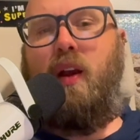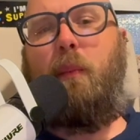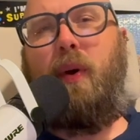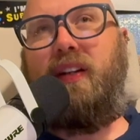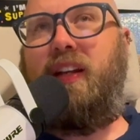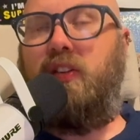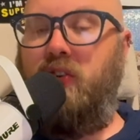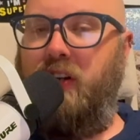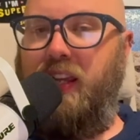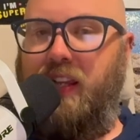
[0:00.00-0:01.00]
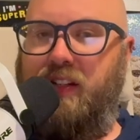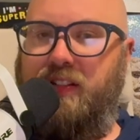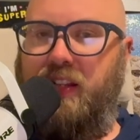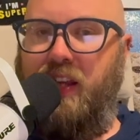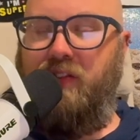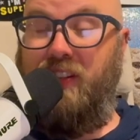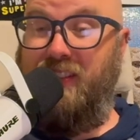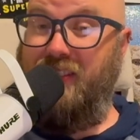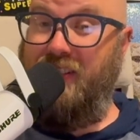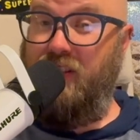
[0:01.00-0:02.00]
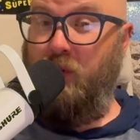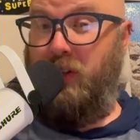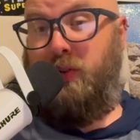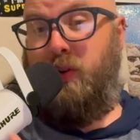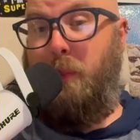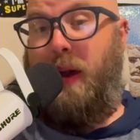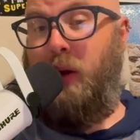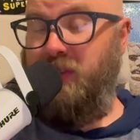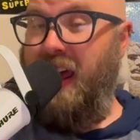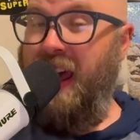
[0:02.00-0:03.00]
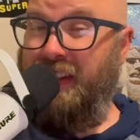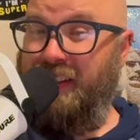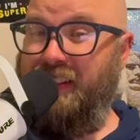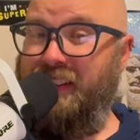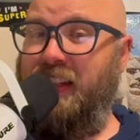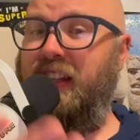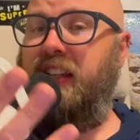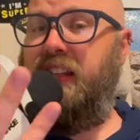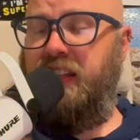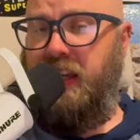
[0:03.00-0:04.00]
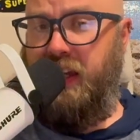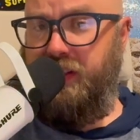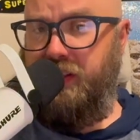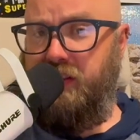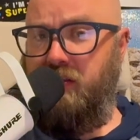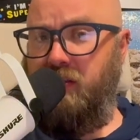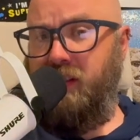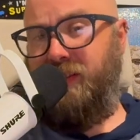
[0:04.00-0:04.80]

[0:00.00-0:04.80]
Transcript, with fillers: But can learning get us to heaven in the sense that we learn about that? Yes.